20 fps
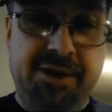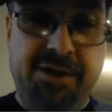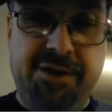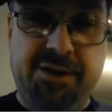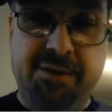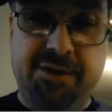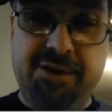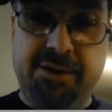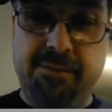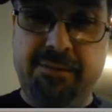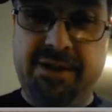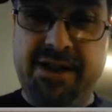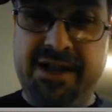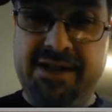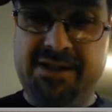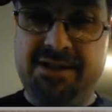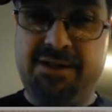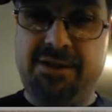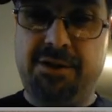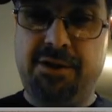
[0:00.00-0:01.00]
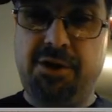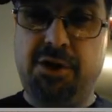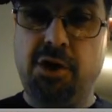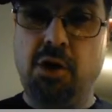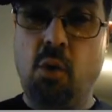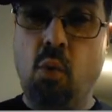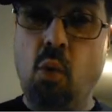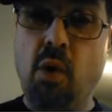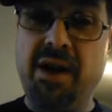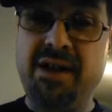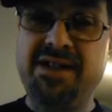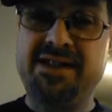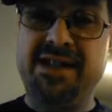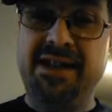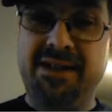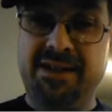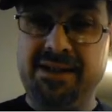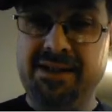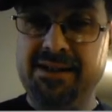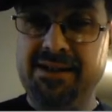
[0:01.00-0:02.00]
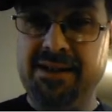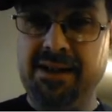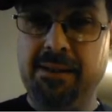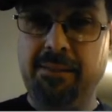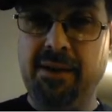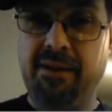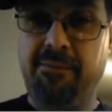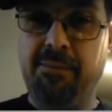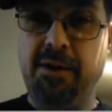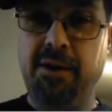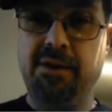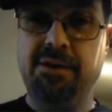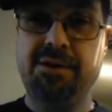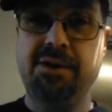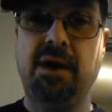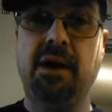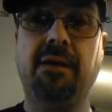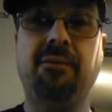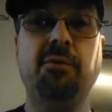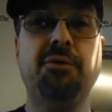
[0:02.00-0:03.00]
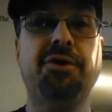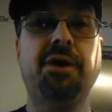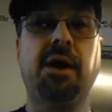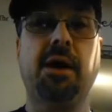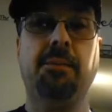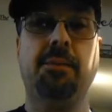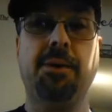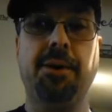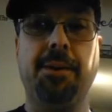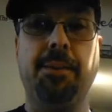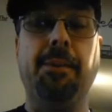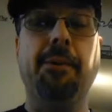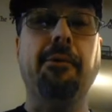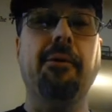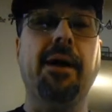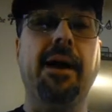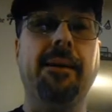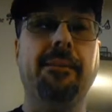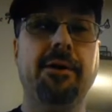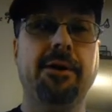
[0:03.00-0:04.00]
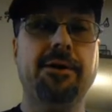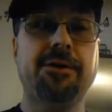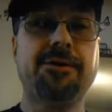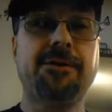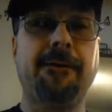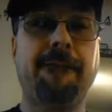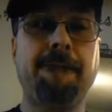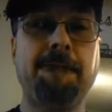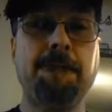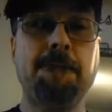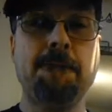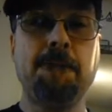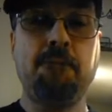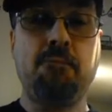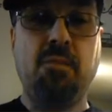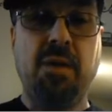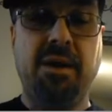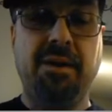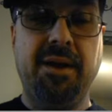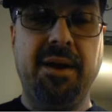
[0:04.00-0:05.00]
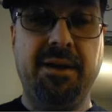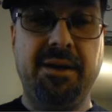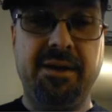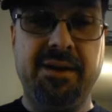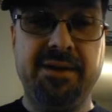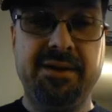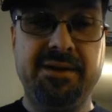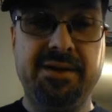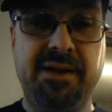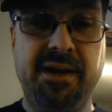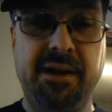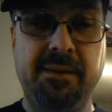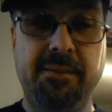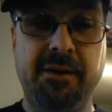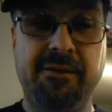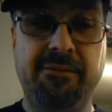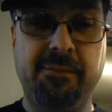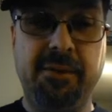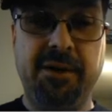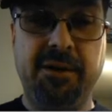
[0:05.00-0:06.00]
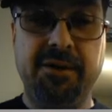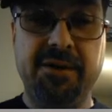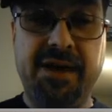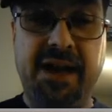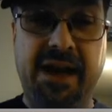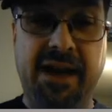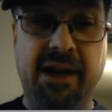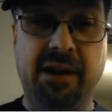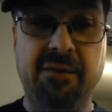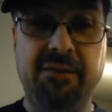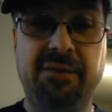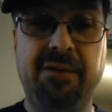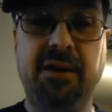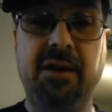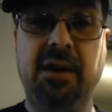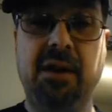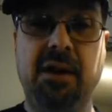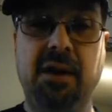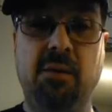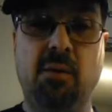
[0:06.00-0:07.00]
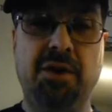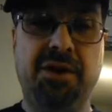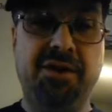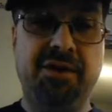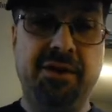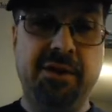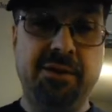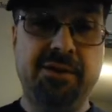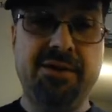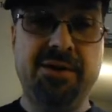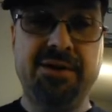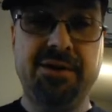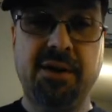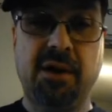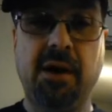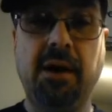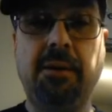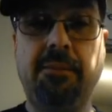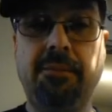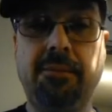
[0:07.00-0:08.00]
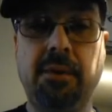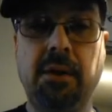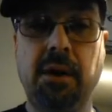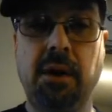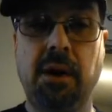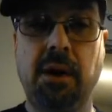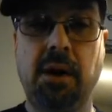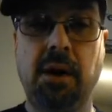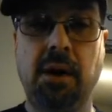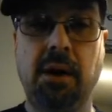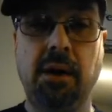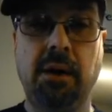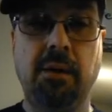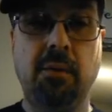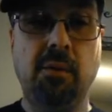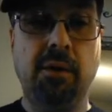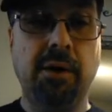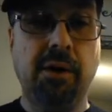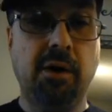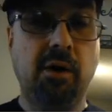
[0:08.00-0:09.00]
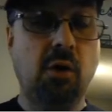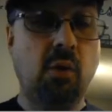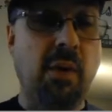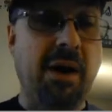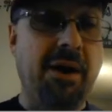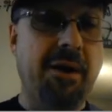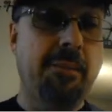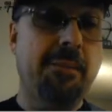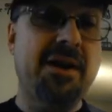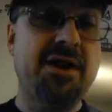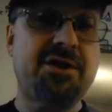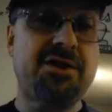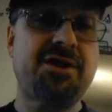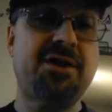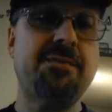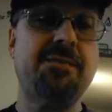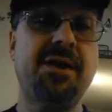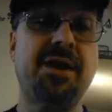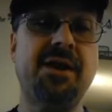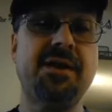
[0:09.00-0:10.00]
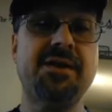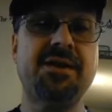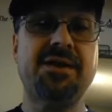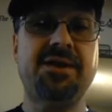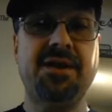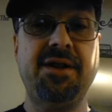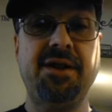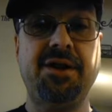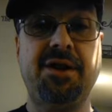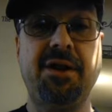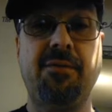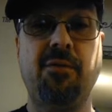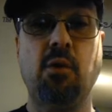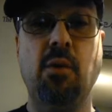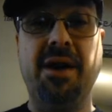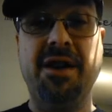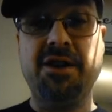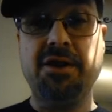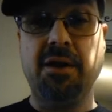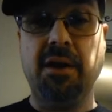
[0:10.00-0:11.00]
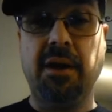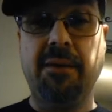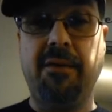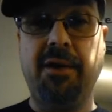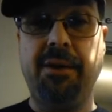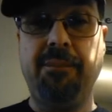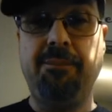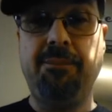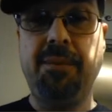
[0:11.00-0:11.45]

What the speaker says: to do some tests to show what set these EMF meters off. We'll talk about the parameters that these EMF meters have, what their uses are. We're going to go around and measure some things and see the differential of it.